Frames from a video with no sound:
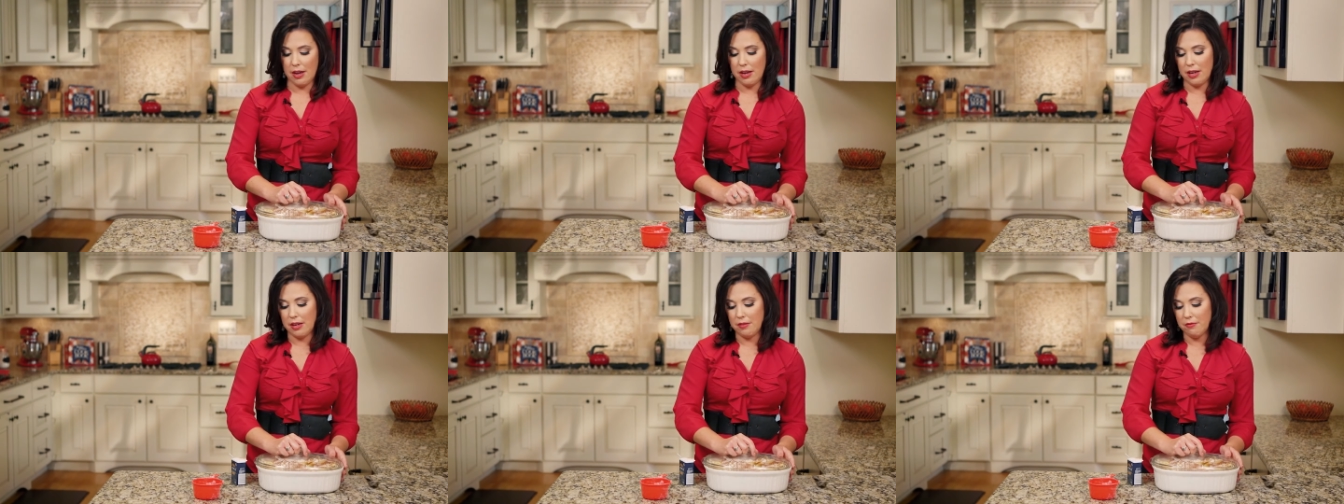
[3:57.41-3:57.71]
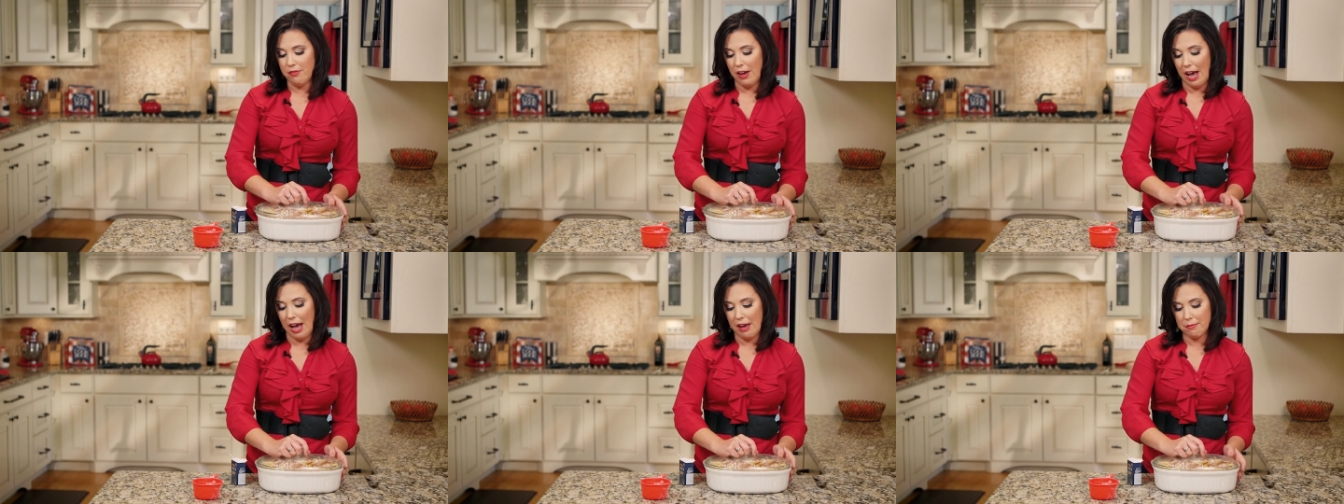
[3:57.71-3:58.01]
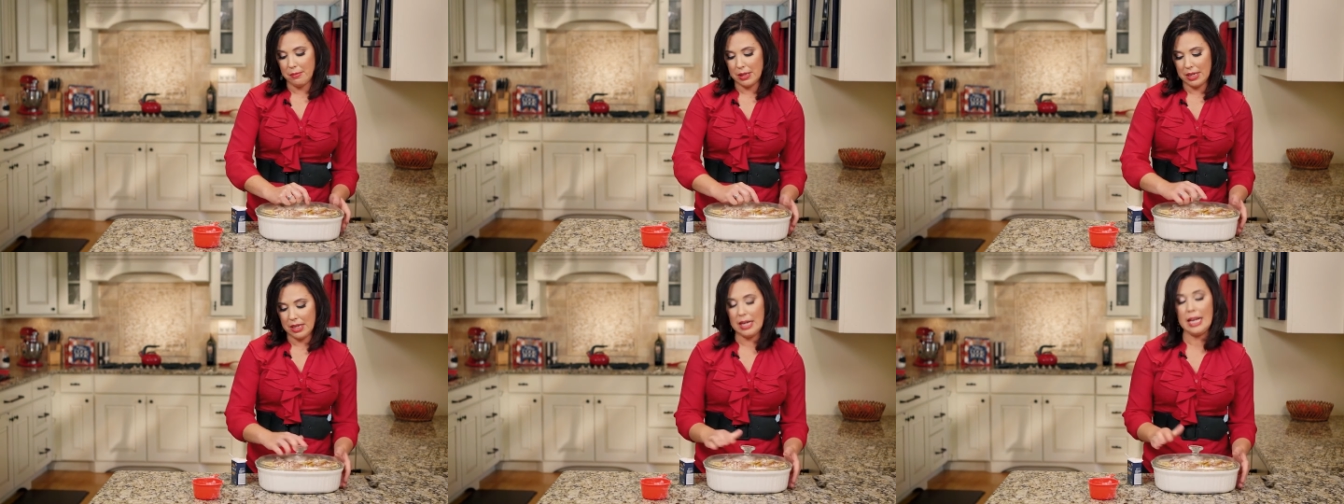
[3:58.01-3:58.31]
in
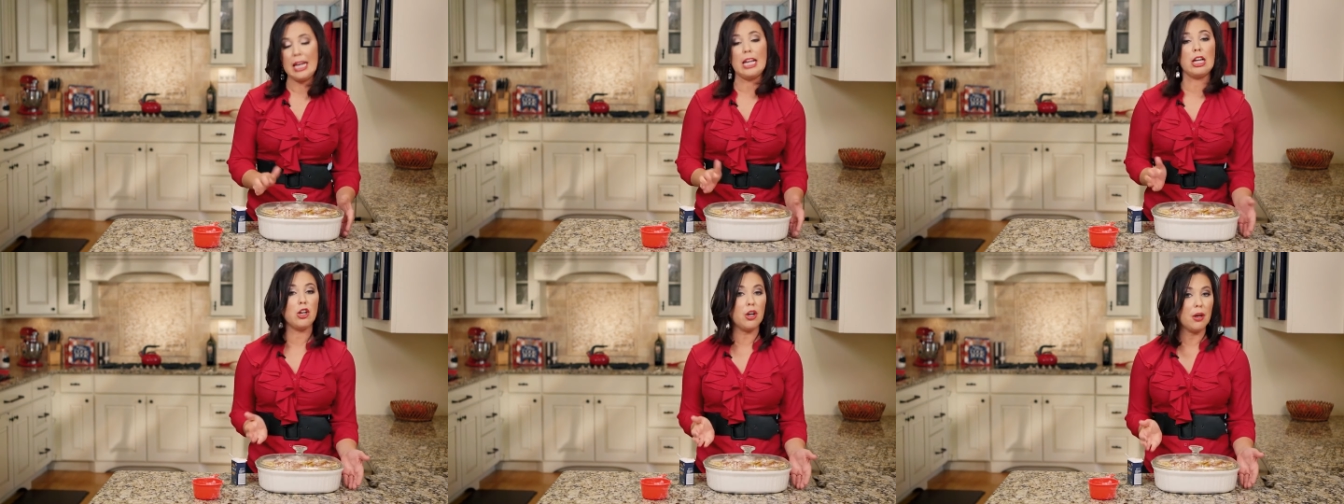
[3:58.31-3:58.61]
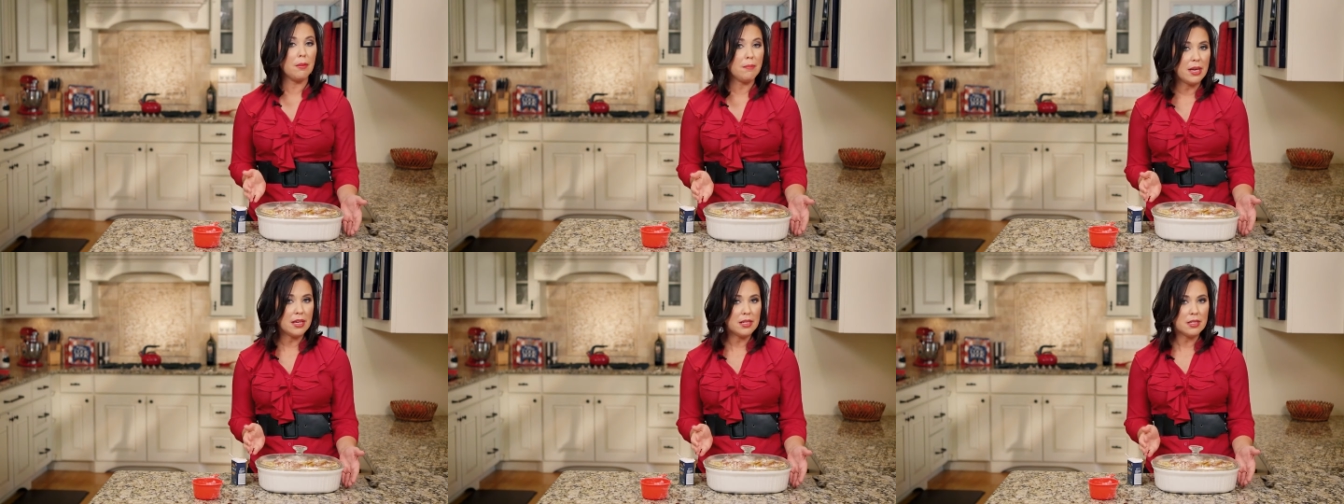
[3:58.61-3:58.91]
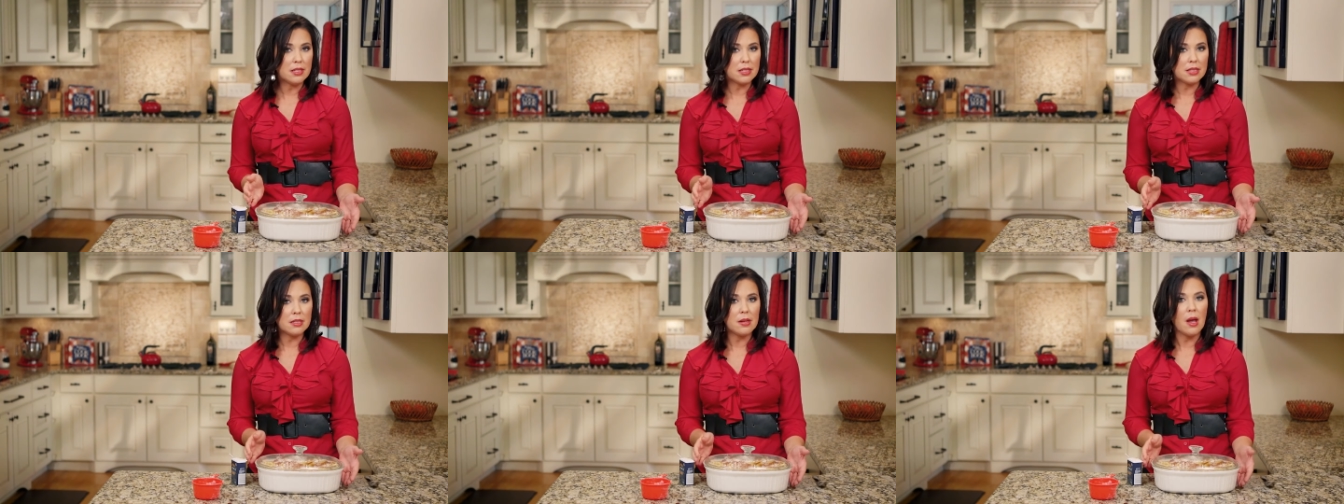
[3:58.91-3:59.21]
5-minute
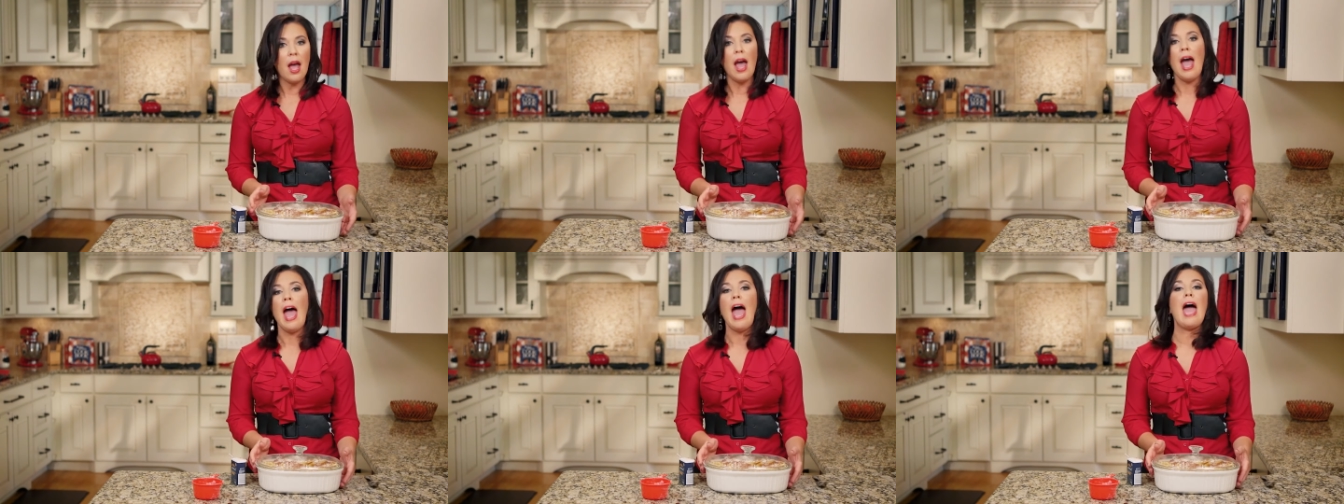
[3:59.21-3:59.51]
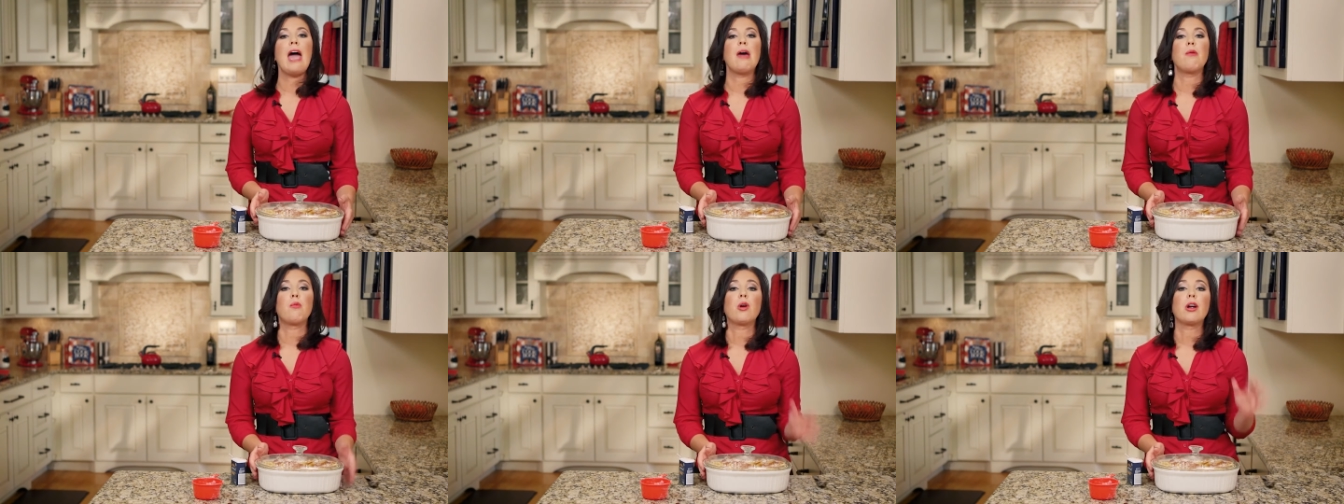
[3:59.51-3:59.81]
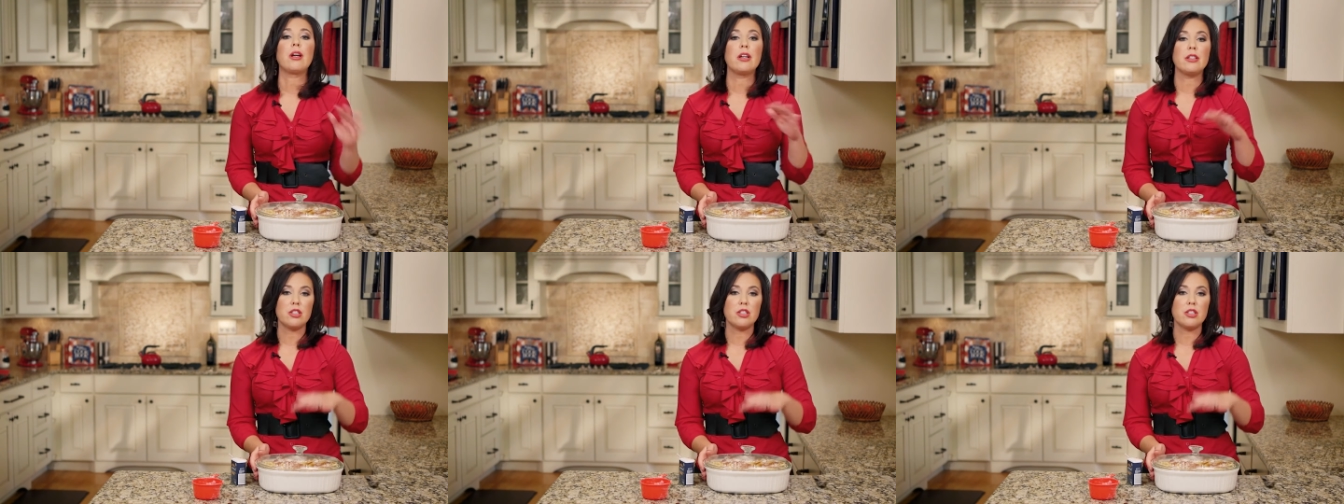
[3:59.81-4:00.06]
increments, and we're gonna